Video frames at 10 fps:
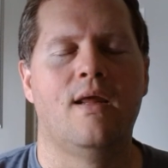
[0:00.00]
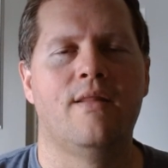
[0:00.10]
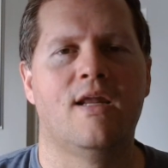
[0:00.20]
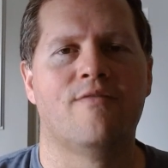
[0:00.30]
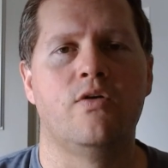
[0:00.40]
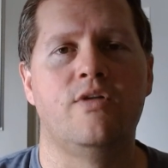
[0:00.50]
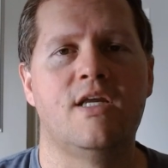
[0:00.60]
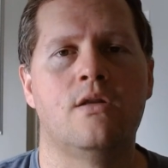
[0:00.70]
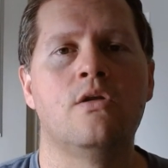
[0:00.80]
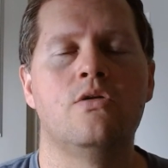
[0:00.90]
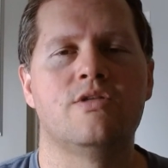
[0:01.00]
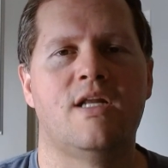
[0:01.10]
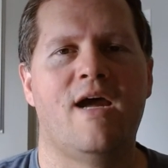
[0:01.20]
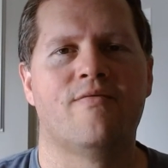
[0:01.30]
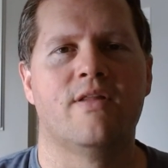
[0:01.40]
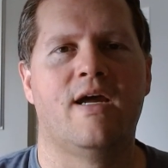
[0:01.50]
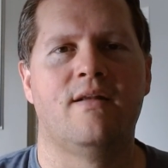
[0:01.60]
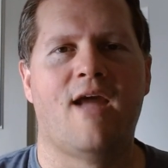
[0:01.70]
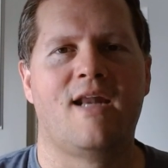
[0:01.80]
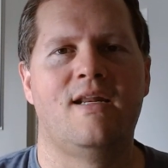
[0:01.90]
and then if you didn't use it after
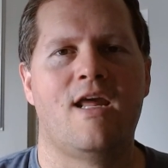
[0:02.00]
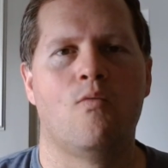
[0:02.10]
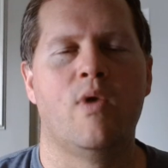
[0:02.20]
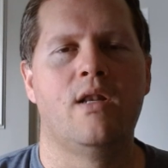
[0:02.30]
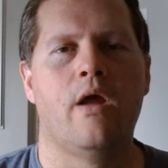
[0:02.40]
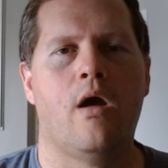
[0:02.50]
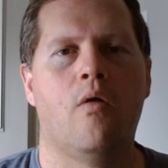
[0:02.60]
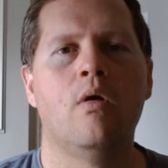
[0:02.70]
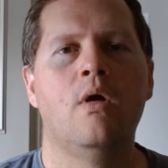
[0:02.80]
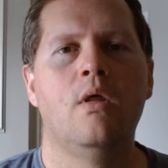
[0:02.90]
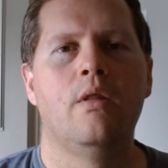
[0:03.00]
that 90-day window,